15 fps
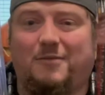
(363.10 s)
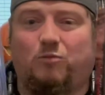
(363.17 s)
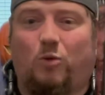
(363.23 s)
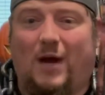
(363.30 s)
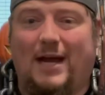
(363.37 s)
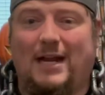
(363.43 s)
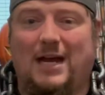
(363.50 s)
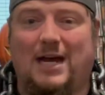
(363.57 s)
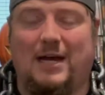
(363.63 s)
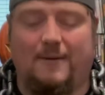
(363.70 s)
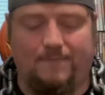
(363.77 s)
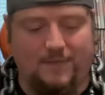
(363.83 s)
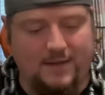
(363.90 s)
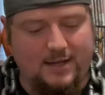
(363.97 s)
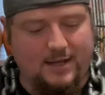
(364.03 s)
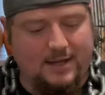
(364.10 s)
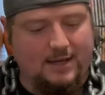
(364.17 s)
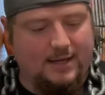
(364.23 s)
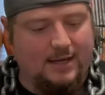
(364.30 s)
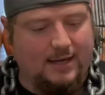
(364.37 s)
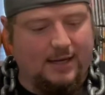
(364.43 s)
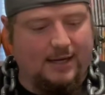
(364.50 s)
why not?
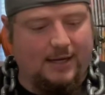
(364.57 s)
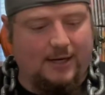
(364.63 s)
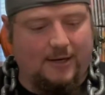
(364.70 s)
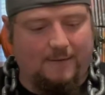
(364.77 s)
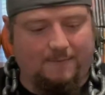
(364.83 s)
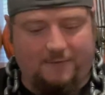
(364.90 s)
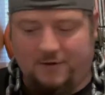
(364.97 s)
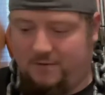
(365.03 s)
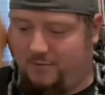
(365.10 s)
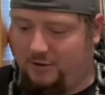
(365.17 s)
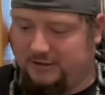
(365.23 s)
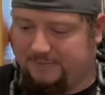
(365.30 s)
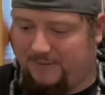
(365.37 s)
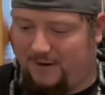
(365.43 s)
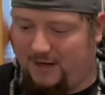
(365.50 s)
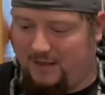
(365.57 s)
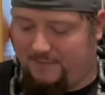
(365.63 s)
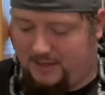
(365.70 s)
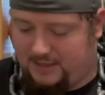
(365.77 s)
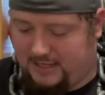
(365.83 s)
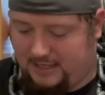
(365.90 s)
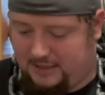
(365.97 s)
Um, for the most part, I
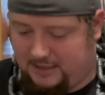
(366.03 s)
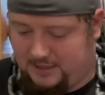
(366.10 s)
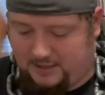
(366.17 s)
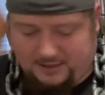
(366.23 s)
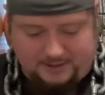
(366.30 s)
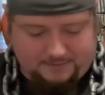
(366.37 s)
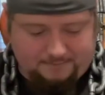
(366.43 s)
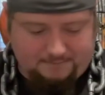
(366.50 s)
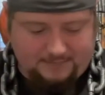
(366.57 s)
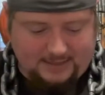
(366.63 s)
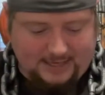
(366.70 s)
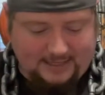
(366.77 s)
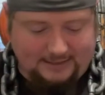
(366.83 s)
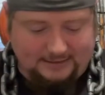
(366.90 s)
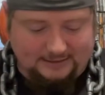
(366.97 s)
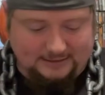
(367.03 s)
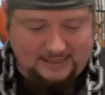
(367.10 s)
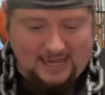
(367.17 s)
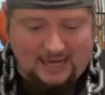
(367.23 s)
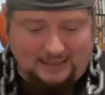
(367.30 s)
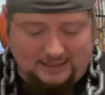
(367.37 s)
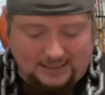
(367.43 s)
mean, they look
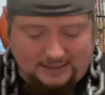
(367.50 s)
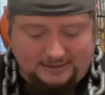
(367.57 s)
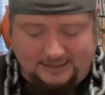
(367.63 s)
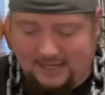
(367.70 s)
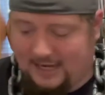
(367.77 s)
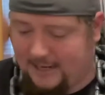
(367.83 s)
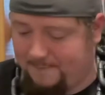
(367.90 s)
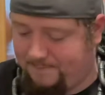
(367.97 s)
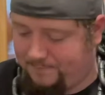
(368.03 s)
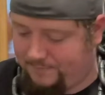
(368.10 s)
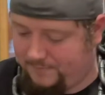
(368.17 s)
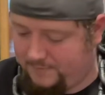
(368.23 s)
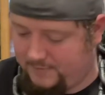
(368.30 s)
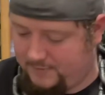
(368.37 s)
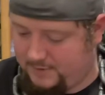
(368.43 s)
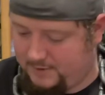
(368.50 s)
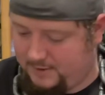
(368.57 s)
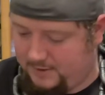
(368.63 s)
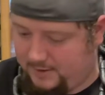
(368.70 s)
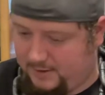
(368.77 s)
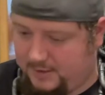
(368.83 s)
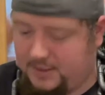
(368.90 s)
exactly the same.
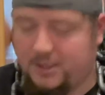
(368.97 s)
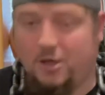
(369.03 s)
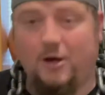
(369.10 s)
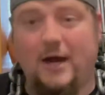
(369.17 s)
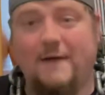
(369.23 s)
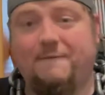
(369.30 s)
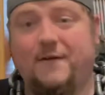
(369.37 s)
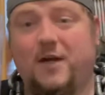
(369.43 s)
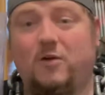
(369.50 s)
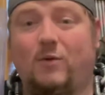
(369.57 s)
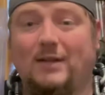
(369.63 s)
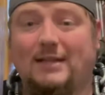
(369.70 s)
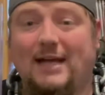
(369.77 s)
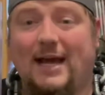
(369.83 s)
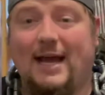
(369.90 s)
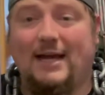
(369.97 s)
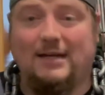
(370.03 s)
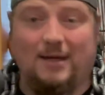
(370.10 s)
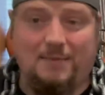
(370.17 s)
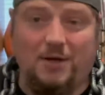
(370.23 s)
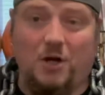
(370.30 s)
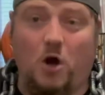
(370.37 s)
So I figure, what the hey,
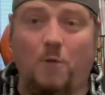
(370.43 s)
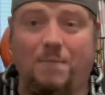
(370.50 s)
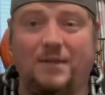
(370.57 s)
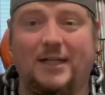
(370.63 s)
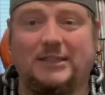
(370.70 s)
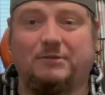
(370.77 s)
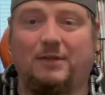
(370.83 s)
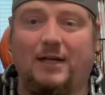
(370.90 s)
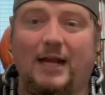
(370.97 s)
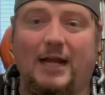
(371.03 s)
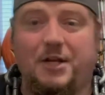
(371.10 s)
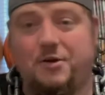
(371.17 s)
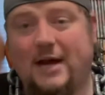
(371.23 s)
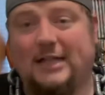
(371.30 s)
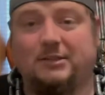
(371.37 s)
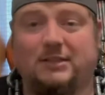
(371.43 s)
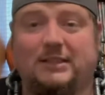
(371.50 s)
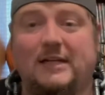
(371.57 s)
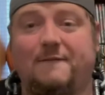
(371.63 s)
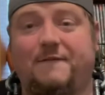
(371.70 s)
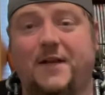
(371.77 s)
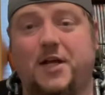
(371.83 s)
I'm going to open this one, and you guys will
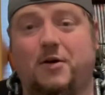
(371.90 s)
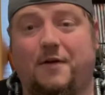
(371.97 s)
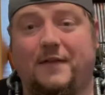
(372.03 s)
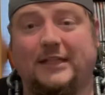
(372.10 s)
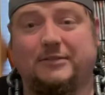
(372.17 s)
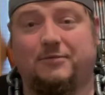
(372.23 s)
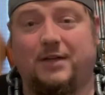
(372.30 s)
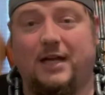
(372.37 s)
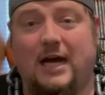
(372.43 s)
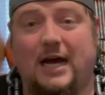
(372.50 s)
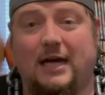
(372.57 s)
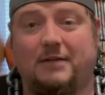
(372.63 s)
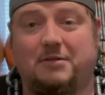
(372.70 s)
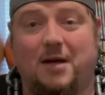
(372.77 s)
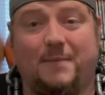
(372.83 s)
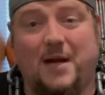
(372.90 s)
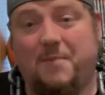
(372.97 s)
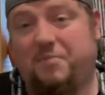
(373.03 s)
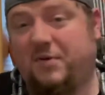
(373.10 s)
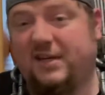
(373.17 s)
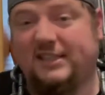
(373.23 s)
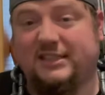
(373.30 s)
see a video on this one uh, coming up
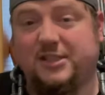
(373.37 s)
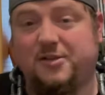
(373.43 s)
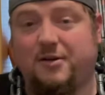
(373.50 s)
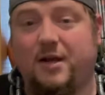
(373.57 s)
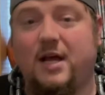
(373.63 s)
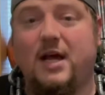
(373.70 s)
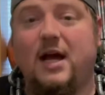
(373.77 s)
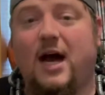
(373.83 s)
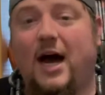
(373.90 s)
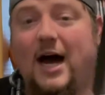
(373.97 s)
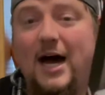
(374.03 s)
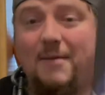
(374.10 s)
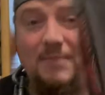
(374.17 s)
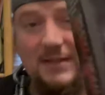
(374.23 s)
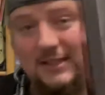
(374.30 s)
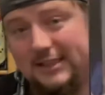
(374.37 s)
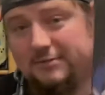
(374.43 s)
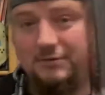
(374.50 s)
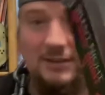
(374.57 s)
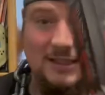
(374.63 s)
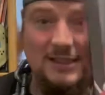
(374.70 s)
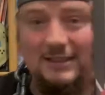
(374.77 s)
pretty soon. Uh, but this
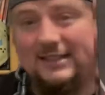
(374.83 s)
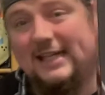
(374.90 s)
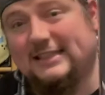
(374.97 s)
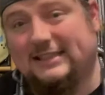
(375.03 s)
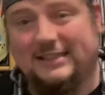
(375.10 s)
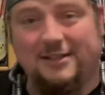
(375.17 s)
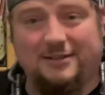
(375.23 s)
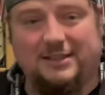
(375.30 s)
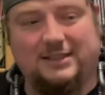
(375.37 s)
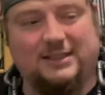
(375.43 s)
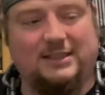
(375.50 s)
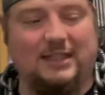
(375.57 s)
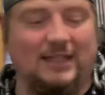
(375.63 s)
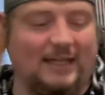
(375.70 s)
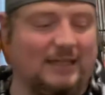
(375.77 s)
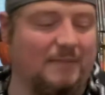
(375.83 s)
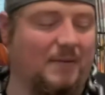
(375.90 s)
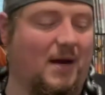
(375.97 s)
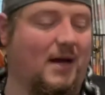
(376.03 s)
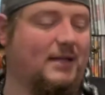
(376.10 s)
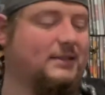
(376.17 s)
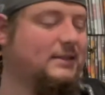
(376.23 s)
one's going to stay sealed just because I like the
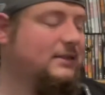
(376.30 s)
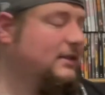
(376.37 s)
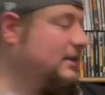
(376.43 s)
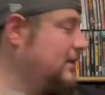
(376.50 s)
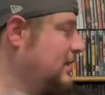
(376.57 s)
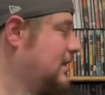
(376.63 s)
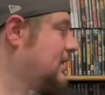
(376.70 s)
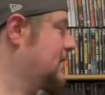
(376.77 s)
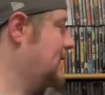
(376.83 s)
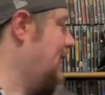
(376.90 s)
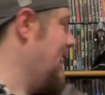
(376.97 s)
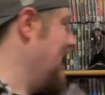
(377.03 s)
box. I